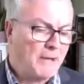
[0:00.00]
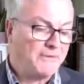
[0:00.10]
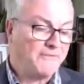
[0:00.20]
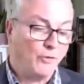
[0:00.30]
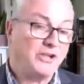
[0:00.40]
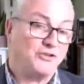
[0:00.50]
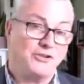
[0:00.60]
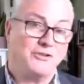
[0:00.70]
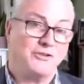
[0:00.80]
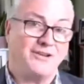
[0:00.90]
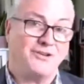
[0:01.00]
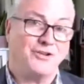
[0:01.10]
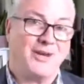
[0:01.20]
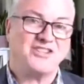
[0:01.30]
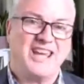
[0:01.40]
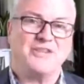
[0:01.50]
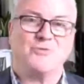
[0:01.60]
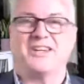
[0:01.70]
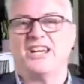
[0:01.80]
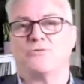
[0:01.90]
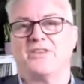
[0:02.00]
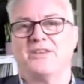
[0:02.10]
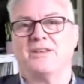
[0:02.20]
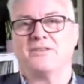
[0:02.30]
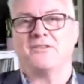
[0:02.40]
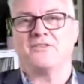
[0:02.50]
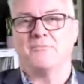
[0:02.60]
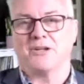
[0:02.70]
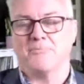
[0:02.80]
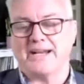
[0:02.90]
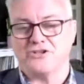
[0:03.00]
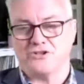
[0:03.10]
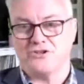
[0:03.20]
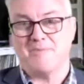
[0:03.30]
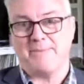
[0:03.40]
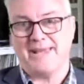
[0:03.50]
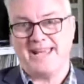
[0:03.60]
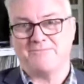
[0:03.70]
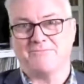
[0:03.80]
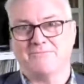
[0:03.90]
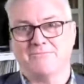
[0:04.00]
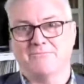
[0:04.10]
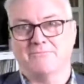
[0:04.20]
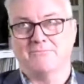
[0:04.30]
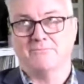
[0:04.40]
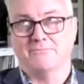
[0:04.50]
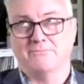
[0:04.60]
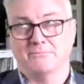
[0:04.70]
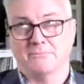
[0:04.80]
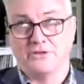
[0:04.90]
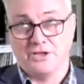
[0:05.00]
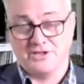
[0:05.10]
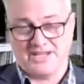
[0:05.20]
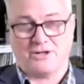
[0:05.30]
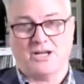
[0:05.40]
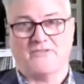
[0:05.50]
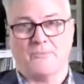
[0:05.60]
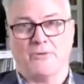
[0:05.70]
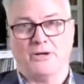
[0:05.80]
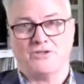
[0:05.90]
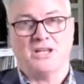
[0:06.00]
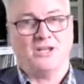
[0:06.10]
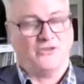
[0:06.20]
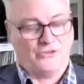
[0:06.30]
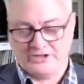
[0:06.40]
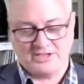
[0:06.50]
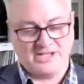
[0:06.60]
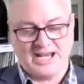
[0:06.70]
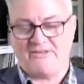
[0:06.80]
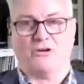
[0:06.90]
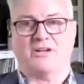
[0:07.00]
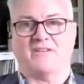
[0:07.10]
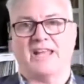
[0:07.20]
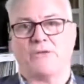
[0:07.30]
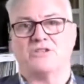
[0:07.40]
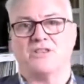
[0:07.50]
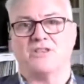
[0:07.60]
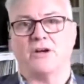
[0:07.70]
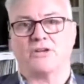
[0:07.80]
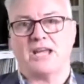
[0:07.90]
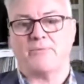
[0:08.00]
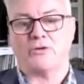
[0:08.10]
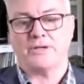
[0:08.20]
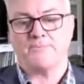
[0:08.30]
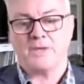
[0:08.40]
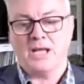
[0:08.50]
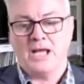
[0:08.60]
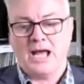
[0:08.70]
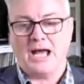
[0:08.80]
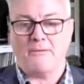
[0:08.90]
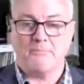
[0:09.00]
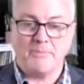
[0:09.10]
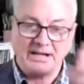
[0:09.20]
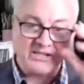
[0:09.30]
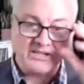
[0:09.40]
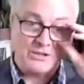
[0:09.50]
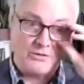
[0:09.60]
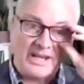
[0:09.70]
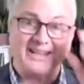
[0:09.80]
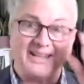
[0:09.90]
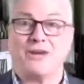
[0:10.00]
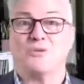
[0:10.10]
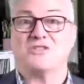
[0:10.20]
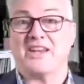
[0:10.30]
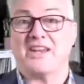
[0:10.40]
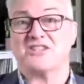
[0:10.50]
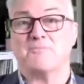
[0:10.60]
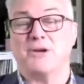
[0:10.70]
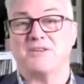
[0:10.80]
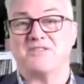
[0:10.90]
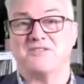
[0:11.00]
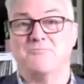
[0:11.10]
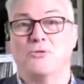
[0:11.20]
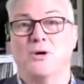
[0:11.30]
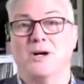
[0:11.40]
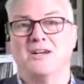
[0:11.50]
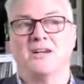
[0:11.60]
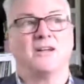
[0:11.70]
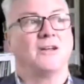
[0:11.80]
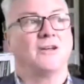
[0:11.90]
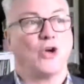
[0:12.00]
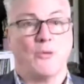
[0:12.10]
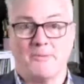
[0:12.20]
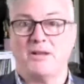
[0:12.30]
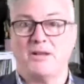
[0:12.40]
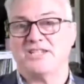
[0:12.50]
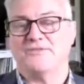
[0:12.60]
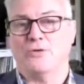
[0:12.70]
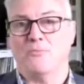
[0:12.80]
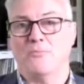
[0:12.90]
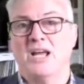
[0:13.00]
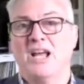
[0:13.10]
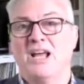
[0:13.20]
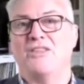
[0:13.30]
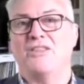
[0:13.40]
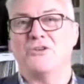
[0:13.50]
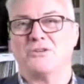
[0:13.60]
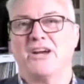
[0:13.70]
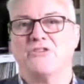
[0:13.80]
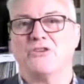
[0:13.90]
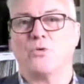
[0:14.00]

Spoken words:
Before you could do that, you actually had to engage with the middle managers who maybe hadn't used that kind of approach, certainly didn't have that kind of language in the vocabulary. But until that language and that experience is more commonplace for them, they're not going